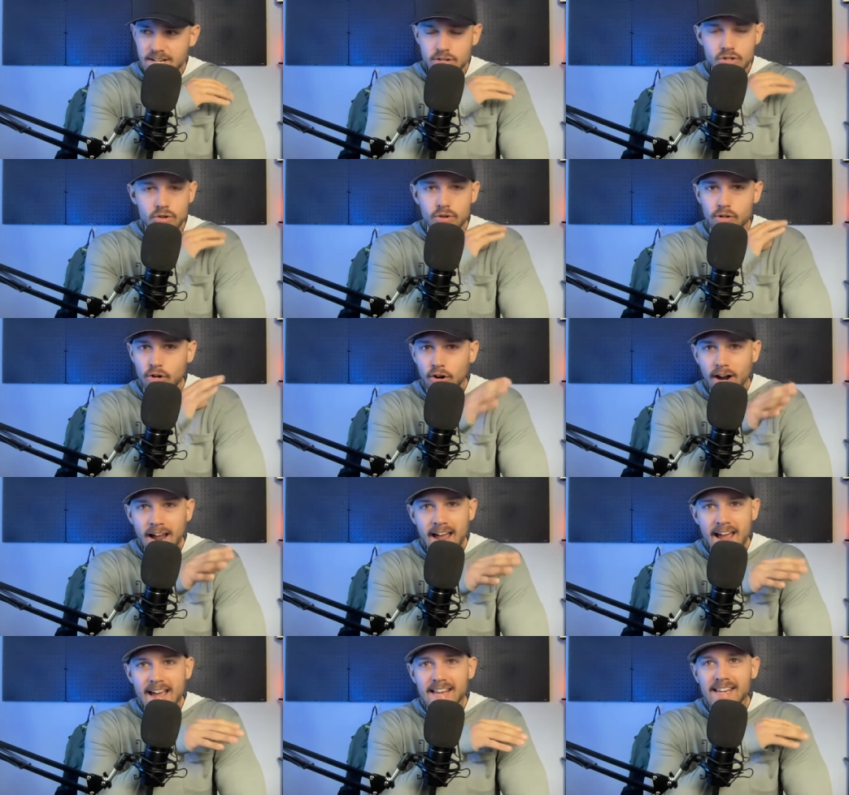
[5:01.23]
you're doing
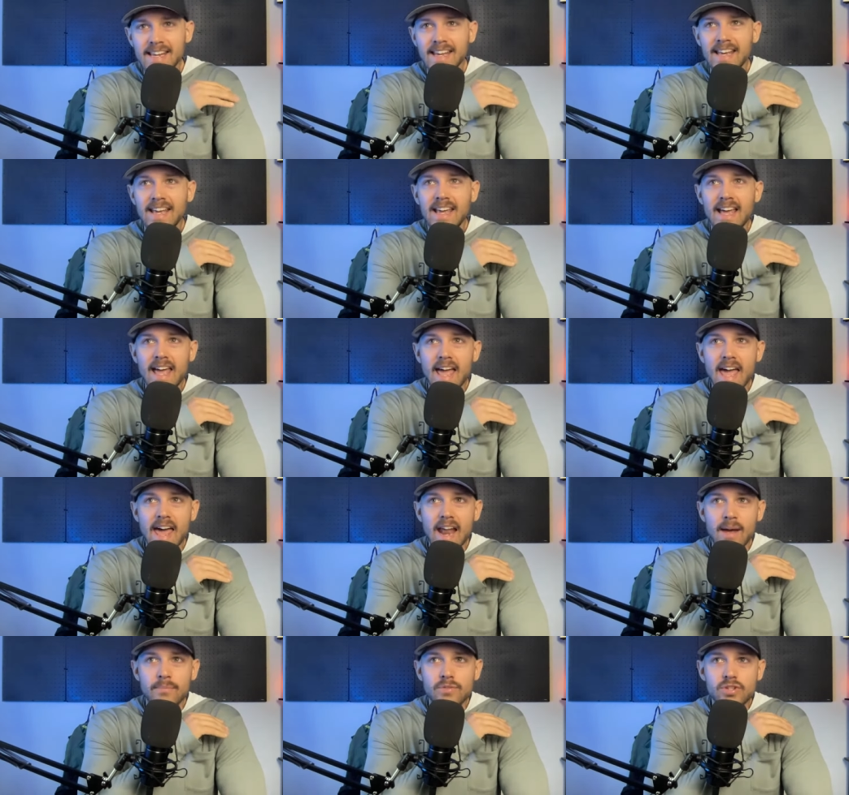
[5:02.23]
great,
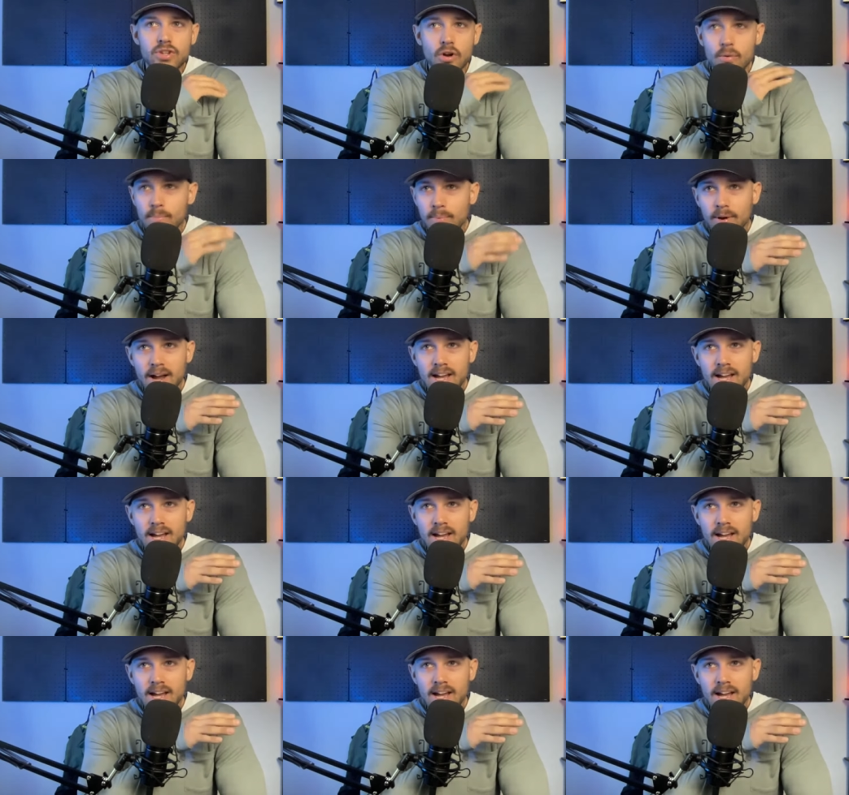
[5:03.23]
and I'm so